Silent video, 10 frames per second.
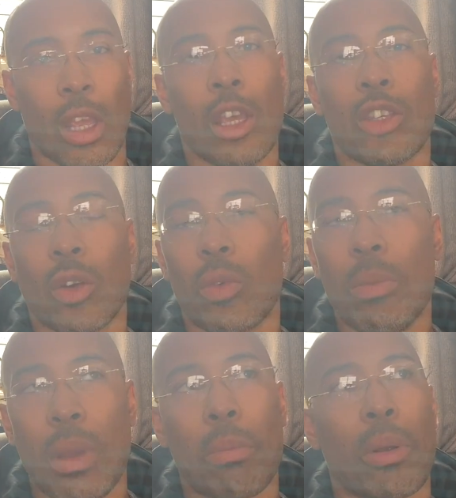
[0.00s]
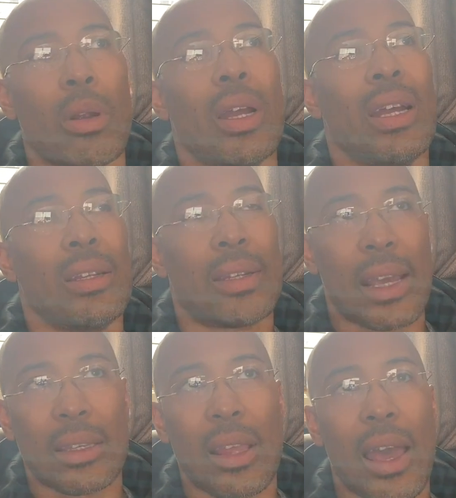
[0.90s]
So remember,
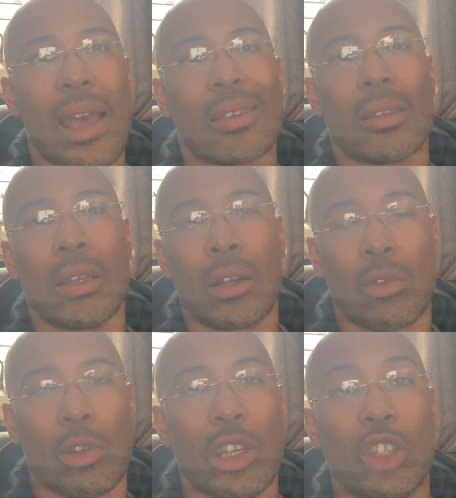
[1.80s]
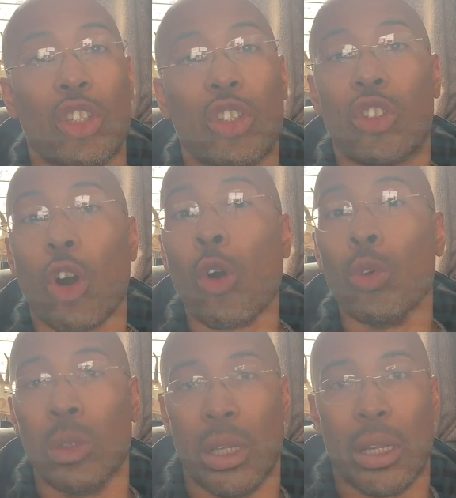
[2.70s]
Tesla has literally
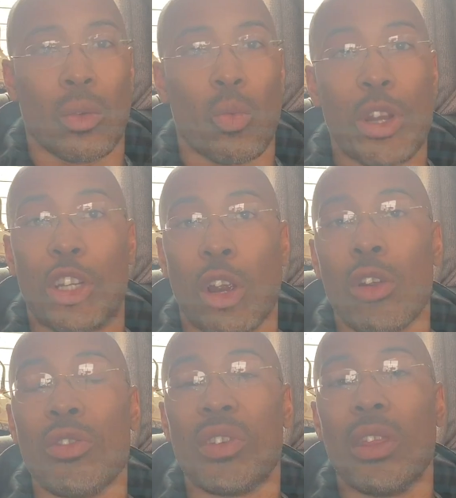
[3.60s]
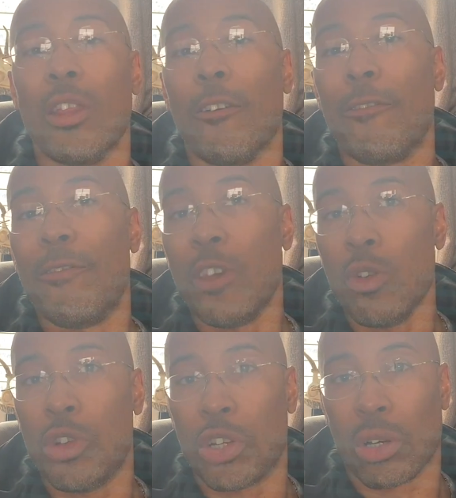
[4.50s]
stolen returns in the
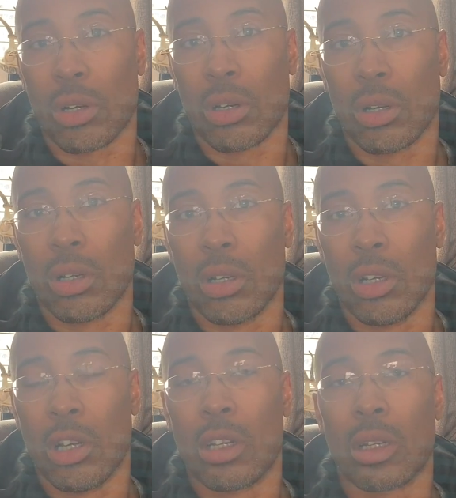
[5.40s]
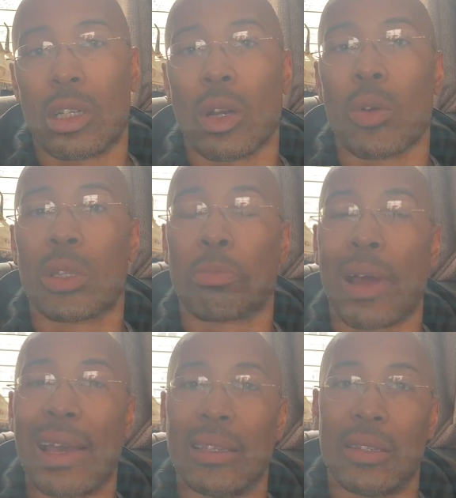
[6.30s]
future to show its
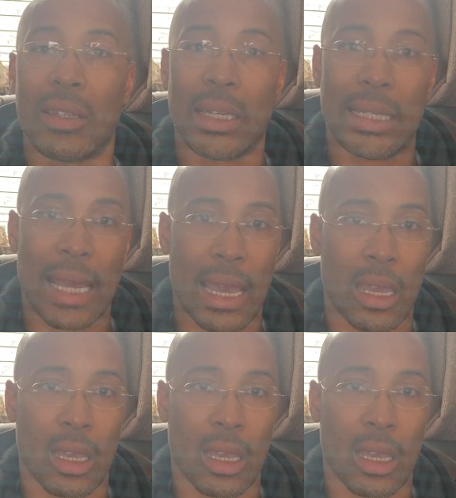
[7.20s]
price today.